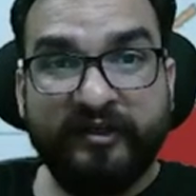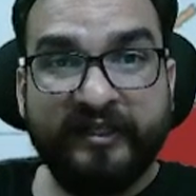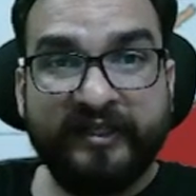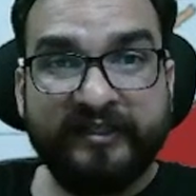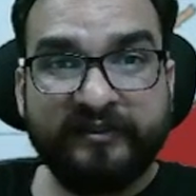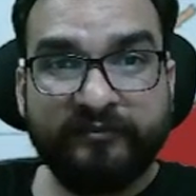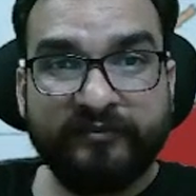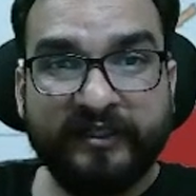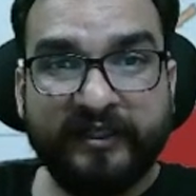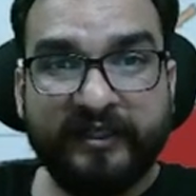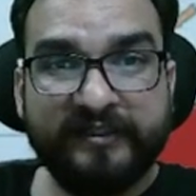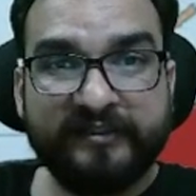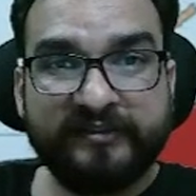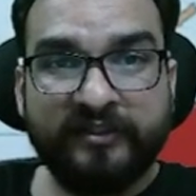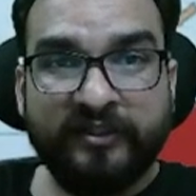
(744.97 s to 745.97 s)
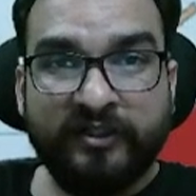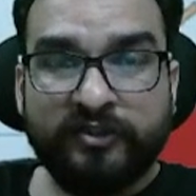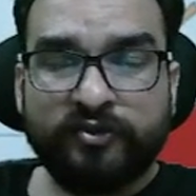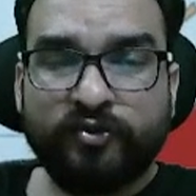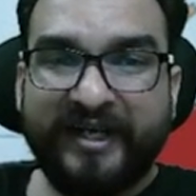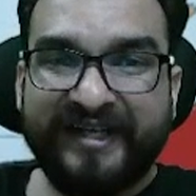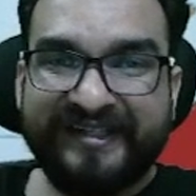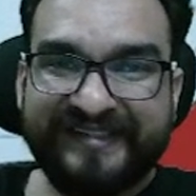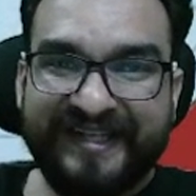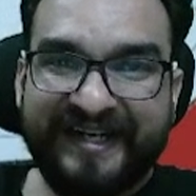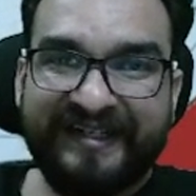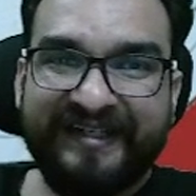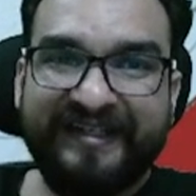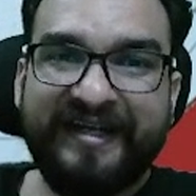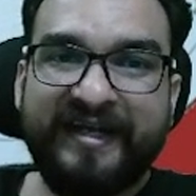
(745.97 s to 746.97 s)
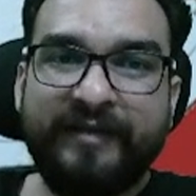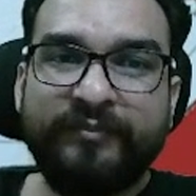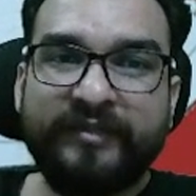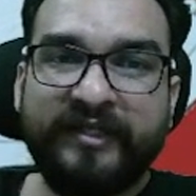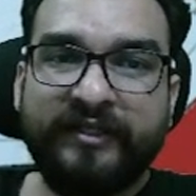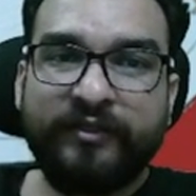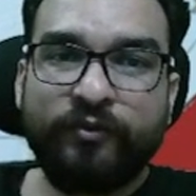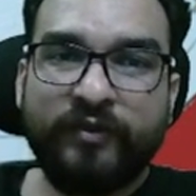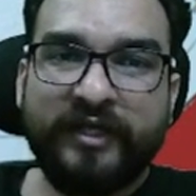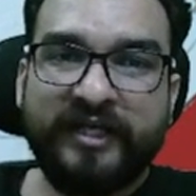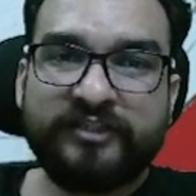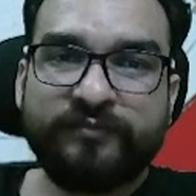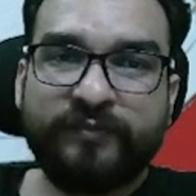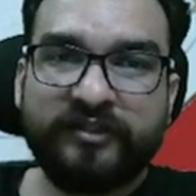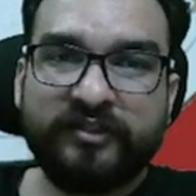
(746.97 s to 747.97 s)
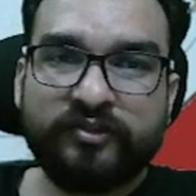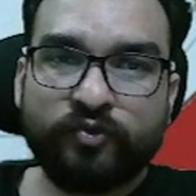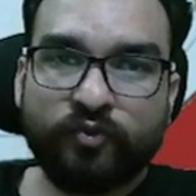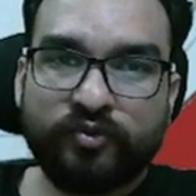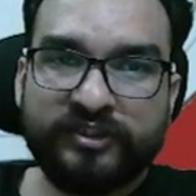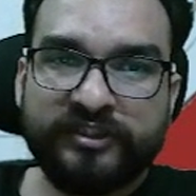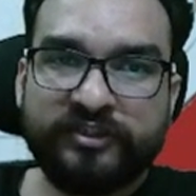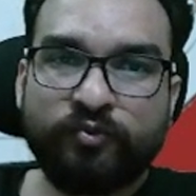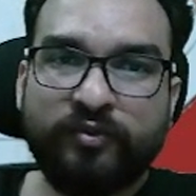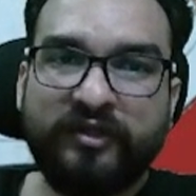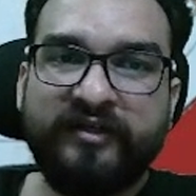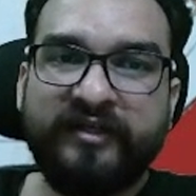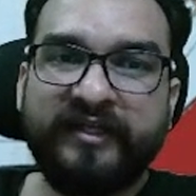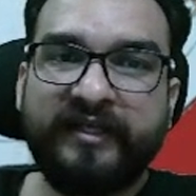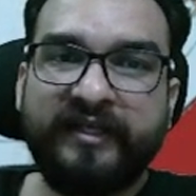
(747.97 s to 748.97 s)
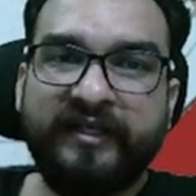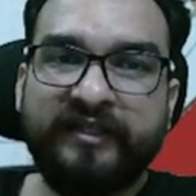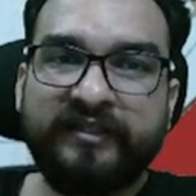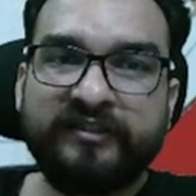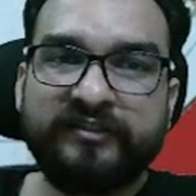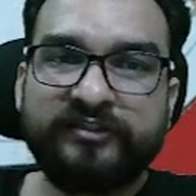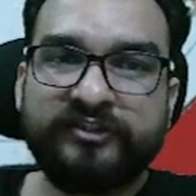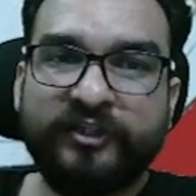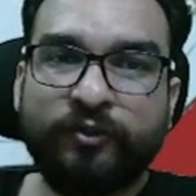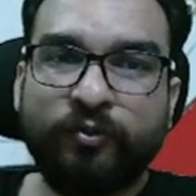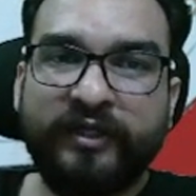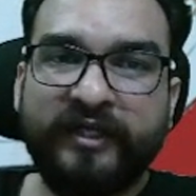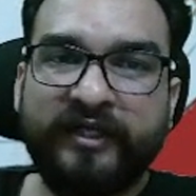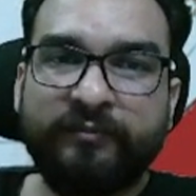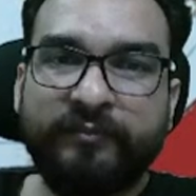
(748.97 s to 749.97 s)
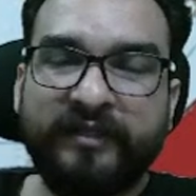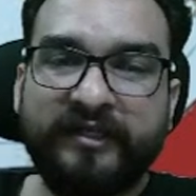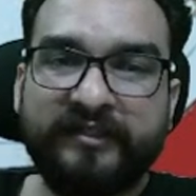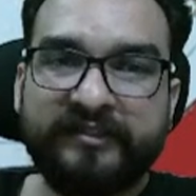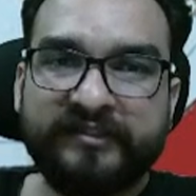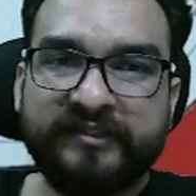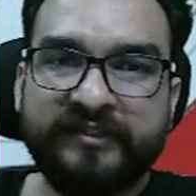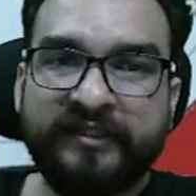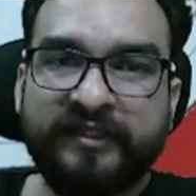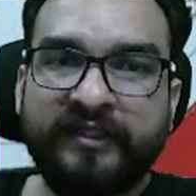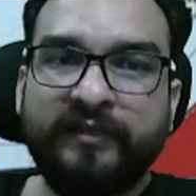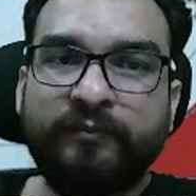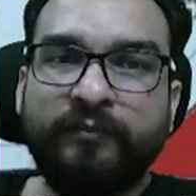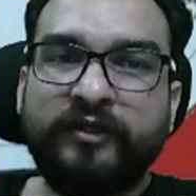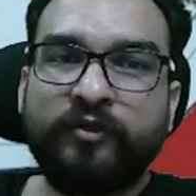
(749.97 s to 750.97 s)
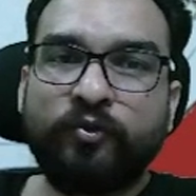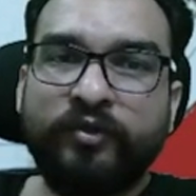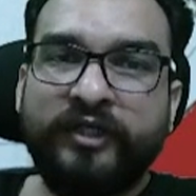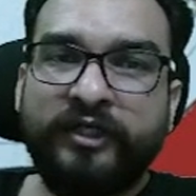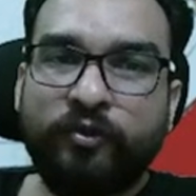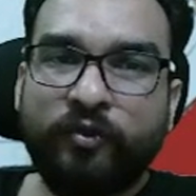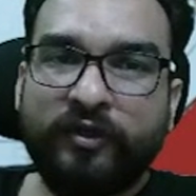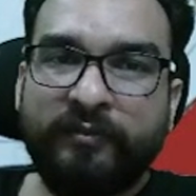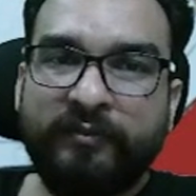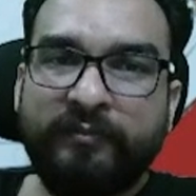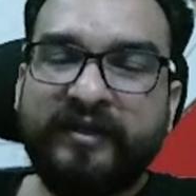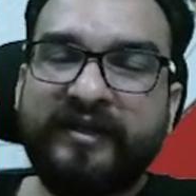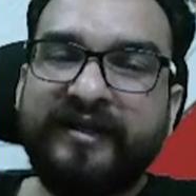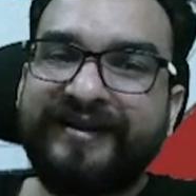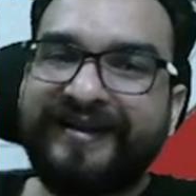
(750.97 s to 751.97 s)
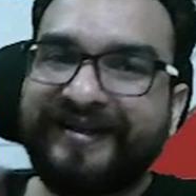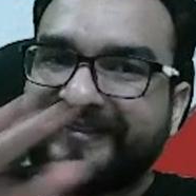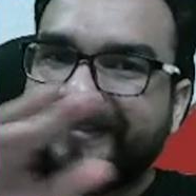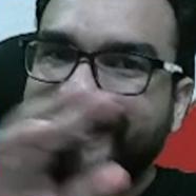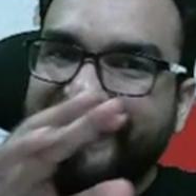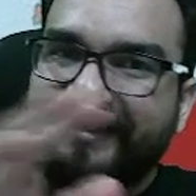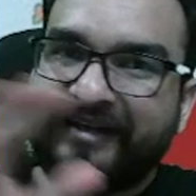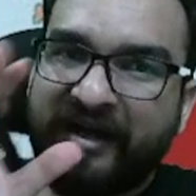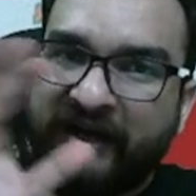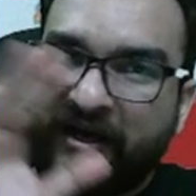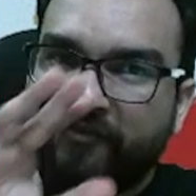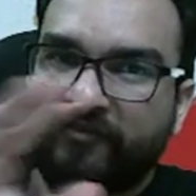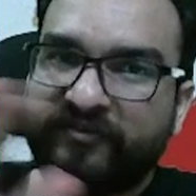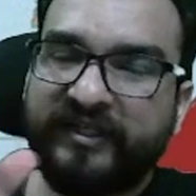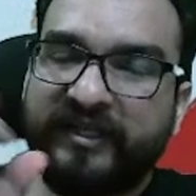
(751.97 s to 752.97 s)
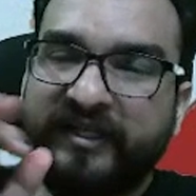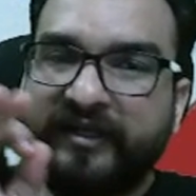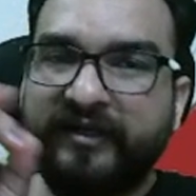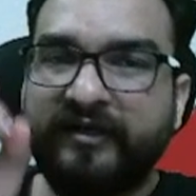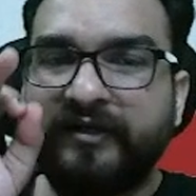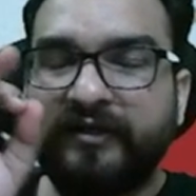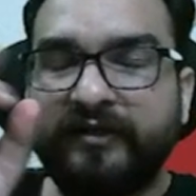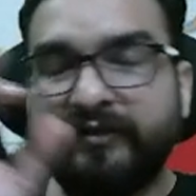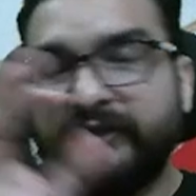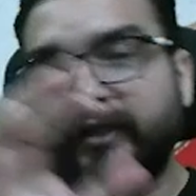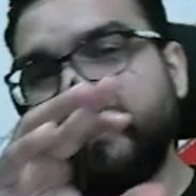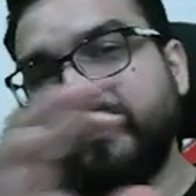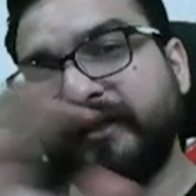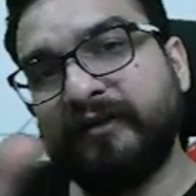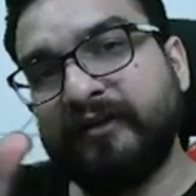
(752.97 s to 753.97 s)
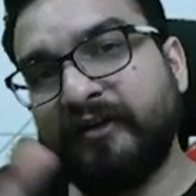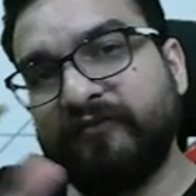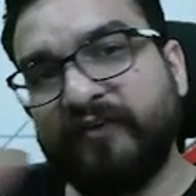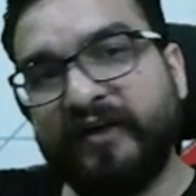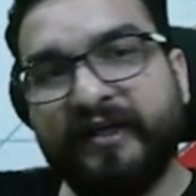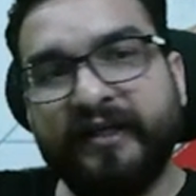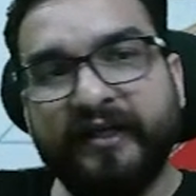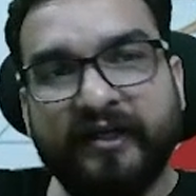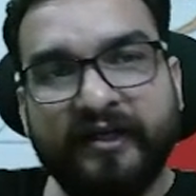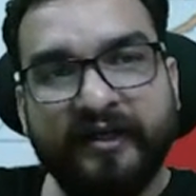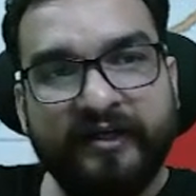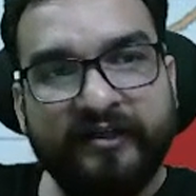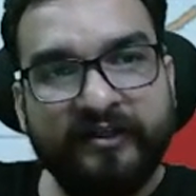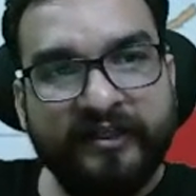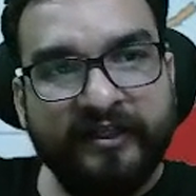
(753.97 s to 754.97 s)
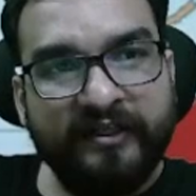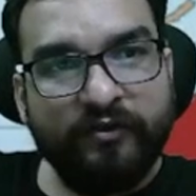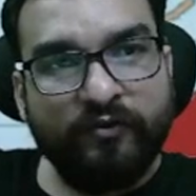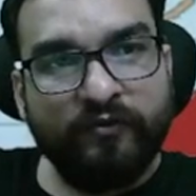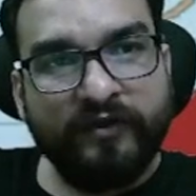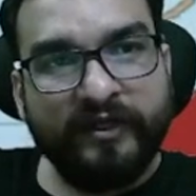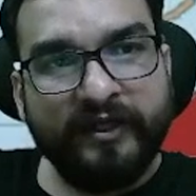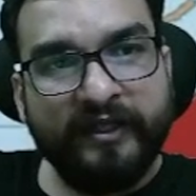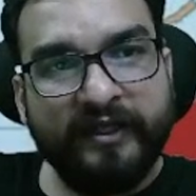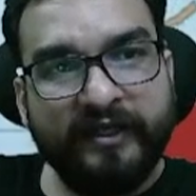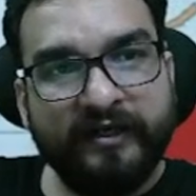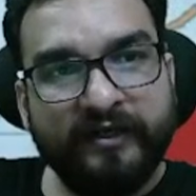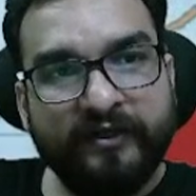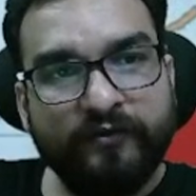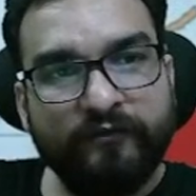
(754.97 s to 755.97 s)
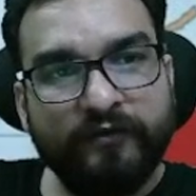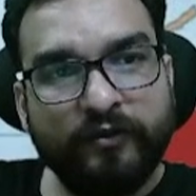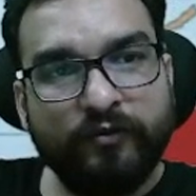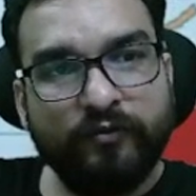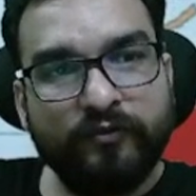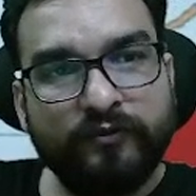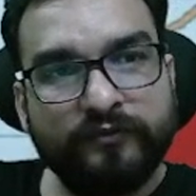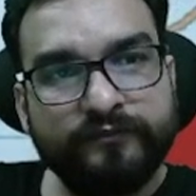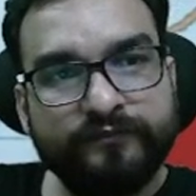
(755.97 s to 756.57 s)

degree something, guys. So exactly, I am telling you as per the sources, 12 degree 08 minutes. But no need to remember exact half, take a like rough idea. And till over here, you will go.